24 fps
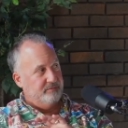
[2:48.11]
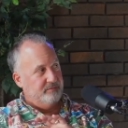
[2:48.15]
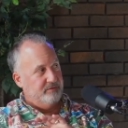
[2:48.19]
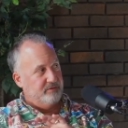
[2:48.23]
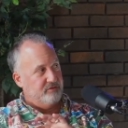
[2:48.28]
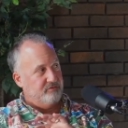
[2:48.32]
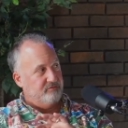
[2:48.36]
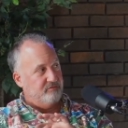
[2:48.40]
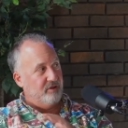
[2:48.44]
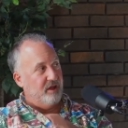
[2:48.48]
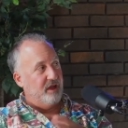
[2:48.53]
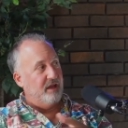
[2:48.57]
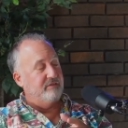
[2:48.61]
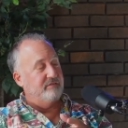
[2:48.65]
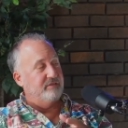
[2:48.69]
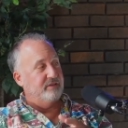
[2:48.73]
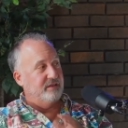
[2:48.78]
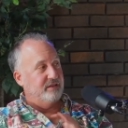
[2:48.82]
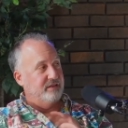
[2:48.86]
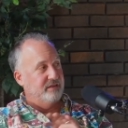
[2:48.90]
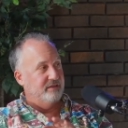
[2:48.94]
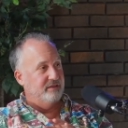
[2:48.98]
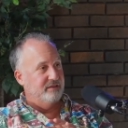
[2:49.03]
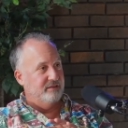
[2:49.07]
What's
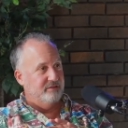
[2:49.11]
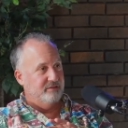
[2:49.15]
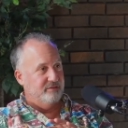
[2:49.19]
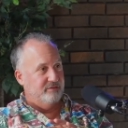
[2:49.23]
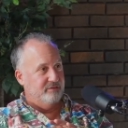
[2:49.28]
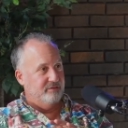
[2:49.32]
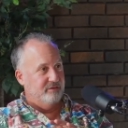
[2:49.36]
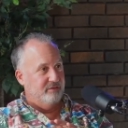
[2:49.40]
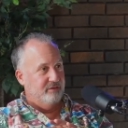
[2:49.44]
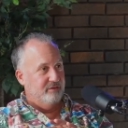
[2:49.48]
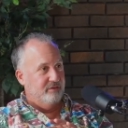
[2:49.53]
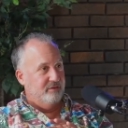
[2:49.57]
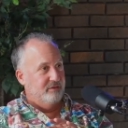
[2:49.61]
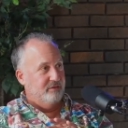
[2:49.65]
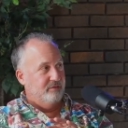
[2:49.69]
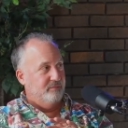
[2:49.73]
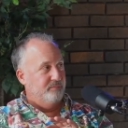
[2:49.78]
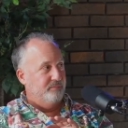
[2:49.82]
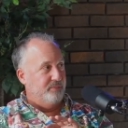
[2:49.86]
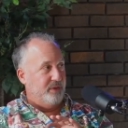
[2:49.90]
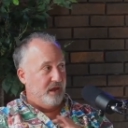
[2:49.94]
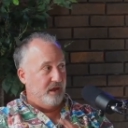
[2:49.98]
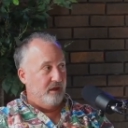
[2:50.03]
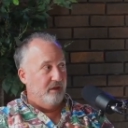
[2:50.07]
driving it is
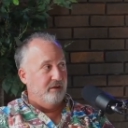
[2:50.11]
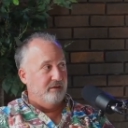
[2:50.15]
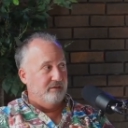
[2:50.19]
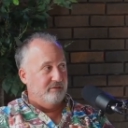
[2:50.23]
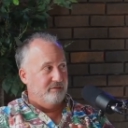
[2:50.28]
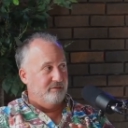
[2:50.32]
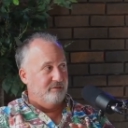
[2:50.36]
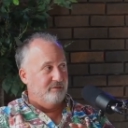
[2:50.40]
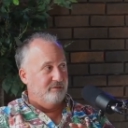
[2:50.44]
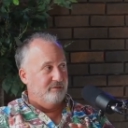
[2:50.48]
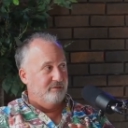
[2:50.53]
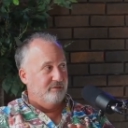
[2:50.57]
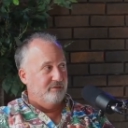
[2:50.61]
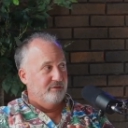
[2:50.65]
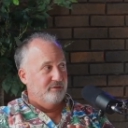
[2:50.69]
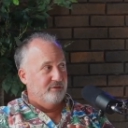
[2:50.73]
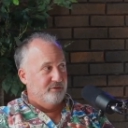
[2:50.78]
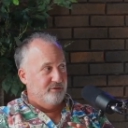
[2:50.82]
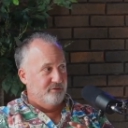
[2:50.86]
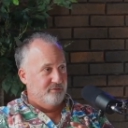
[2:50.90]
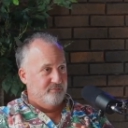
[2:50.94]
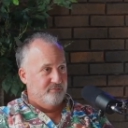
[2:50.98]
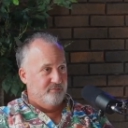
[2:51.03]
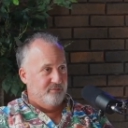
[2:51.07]
parents
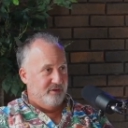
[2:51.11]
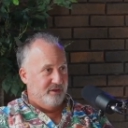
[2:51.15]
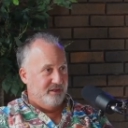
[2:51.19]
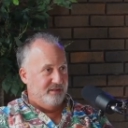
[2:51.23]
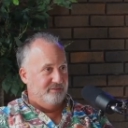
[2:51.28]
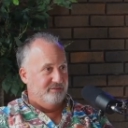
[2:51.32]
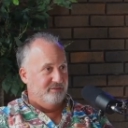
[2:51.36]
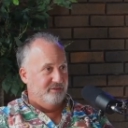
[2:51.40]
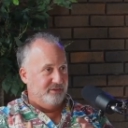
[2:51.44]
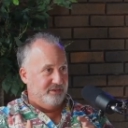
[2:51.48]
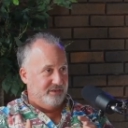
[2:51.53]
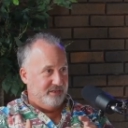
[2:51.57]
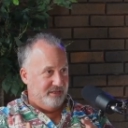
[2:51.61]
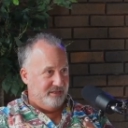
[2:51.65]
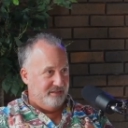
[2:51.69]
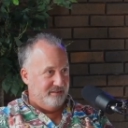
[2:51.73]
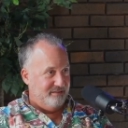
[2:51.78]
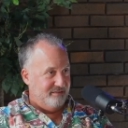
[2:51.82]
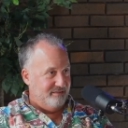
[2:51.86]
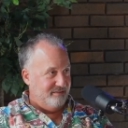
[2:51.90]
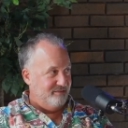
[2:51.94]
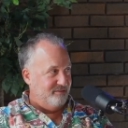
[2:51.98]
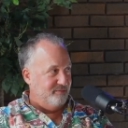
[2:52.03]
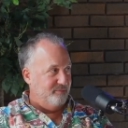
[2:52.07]
who want their
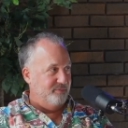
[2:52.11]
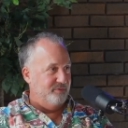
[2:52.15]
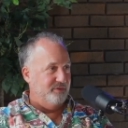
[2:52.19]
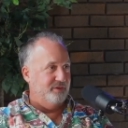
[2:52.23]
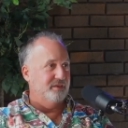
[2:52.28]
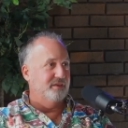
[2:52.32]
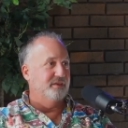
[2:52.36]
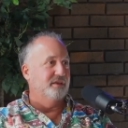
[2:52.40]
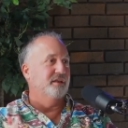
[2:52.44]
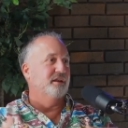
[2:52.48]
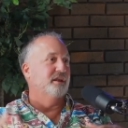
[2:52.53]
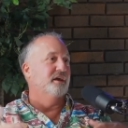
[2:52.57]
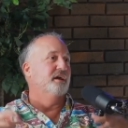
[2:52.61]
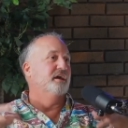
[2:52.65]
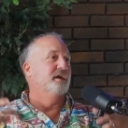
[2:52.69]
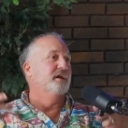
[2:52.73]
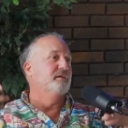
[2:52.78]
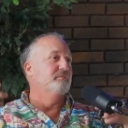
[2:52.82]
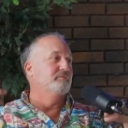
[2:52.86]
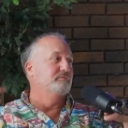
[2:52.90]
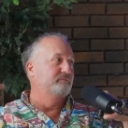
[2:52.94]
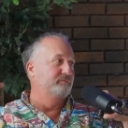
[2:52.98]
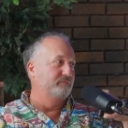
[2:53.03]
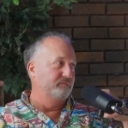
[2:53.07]
kids to be in
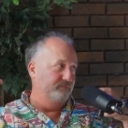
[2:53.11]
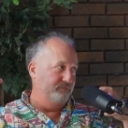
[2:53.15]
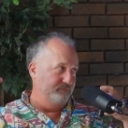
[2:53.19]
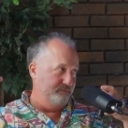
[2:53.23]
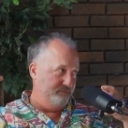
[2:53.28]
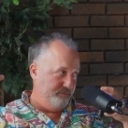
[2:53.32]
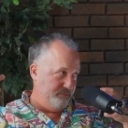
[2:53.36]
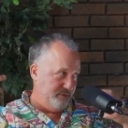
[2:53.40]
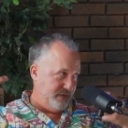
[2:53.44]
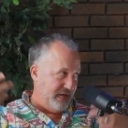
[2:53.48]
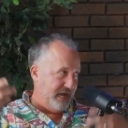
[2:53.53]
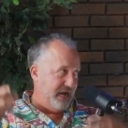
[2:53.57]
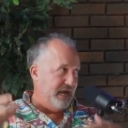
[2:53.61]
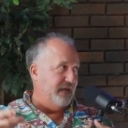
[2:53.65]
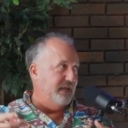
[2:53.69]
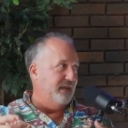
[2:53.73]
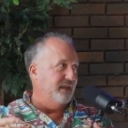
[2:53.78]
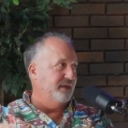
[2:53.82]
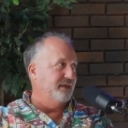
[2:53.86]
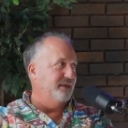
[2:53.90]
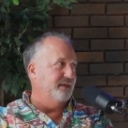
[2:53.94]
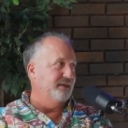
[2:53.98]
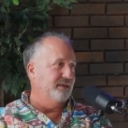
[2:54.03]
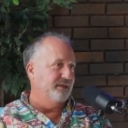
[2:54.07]
a
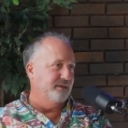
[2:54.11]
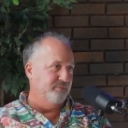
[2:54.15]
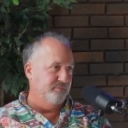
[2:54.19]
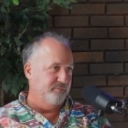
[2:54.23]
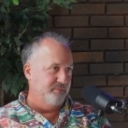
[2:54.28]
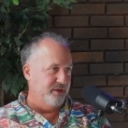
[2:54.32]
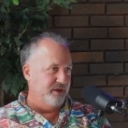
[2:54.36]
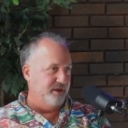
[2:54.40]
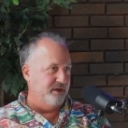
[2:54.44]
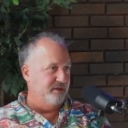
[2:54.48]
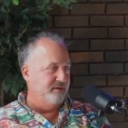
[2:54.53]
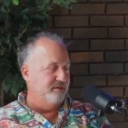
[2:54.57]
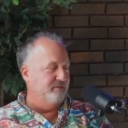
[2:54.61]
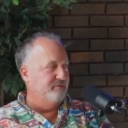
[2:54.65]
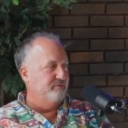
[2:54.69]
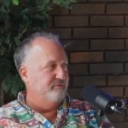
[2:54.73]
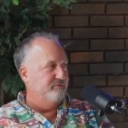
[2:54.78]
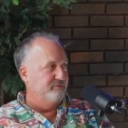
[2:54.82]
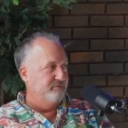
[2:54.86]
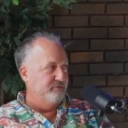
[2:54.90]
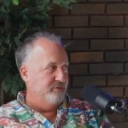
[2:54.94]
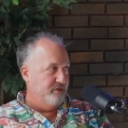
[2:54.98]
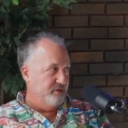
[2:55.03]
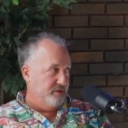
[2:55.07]
highly
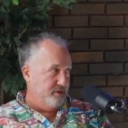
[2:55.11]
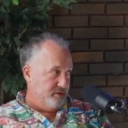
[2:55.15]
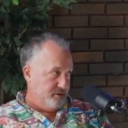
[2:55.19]
competitive,